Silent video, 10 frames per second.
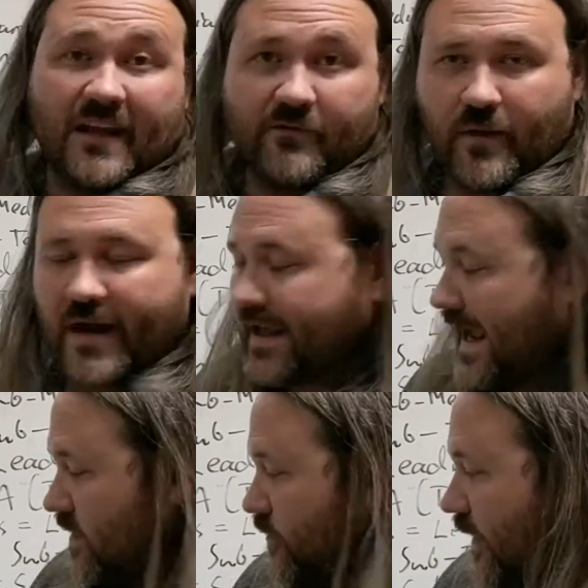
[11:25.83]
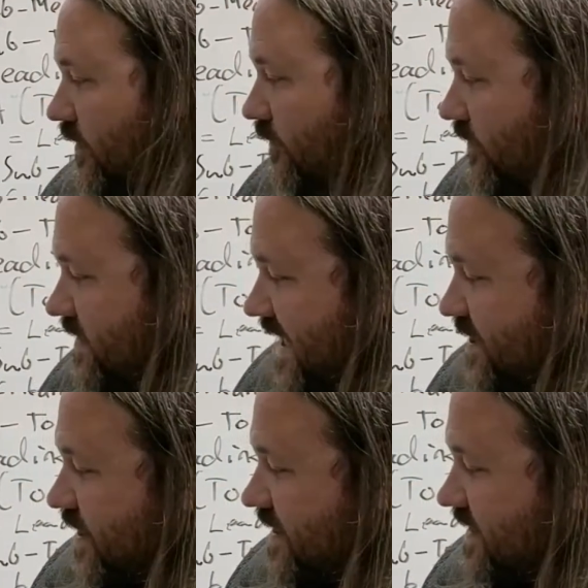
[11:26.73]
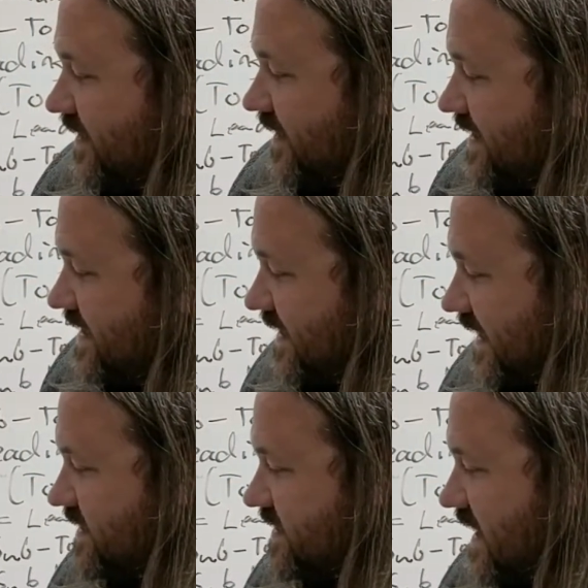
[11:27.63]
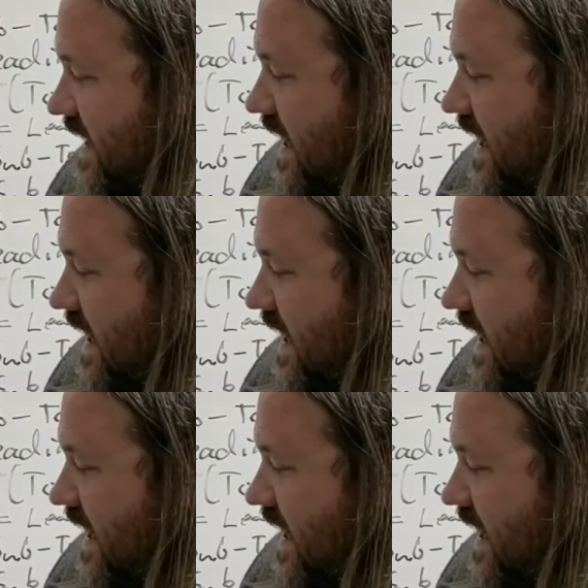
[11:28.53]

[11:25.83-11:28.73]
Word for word: Like if you're writing counterpoint, the fourth is actually considered a dissonance.